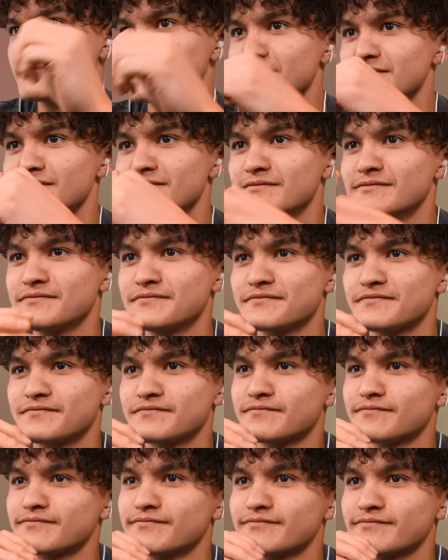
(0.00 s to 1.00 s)

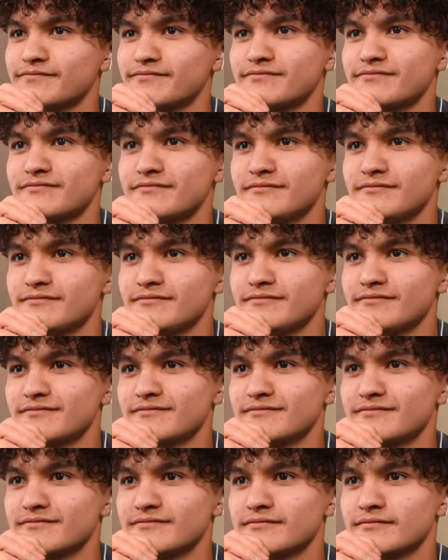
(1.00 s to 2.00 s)

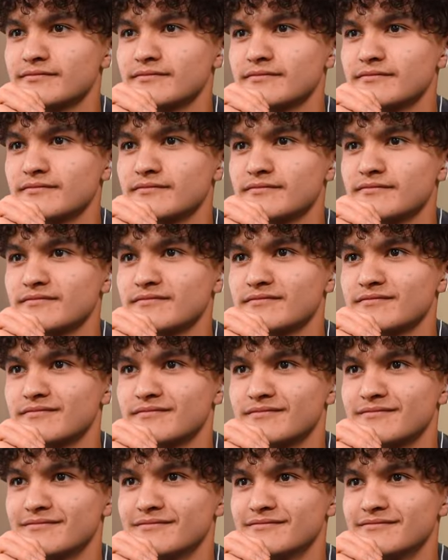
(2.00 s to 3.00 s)

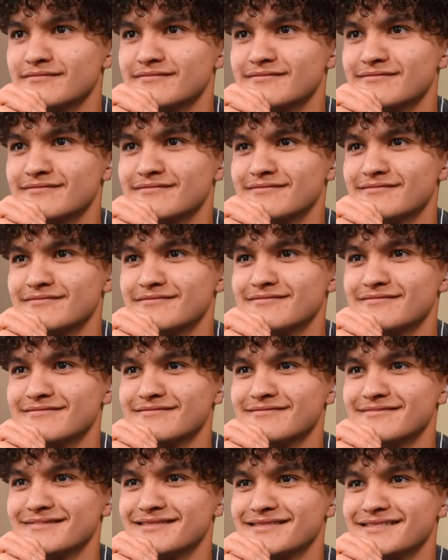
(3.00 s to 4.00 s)

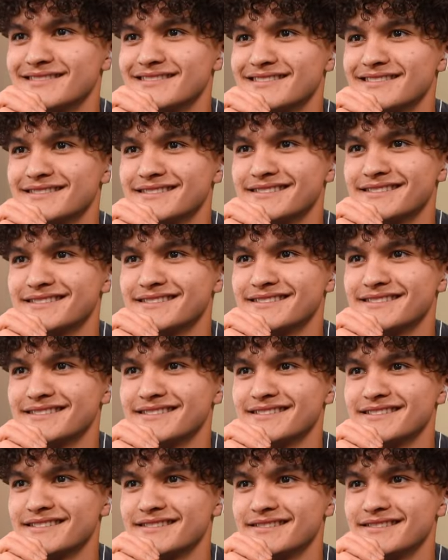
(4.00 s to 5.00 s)

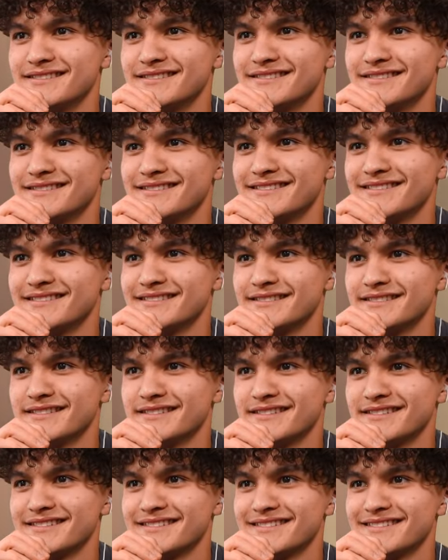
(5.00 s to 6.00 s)

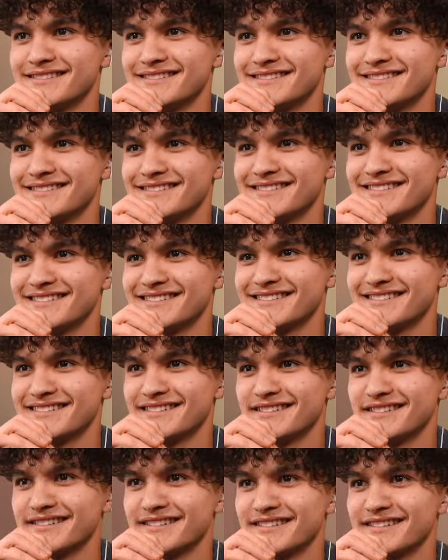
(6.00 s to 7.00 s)

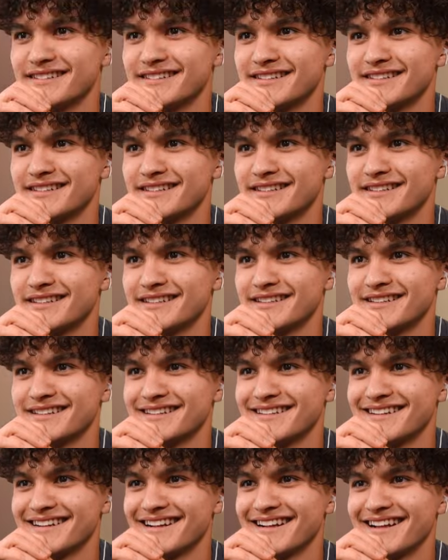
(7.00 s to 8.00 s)
This person isn't speaking.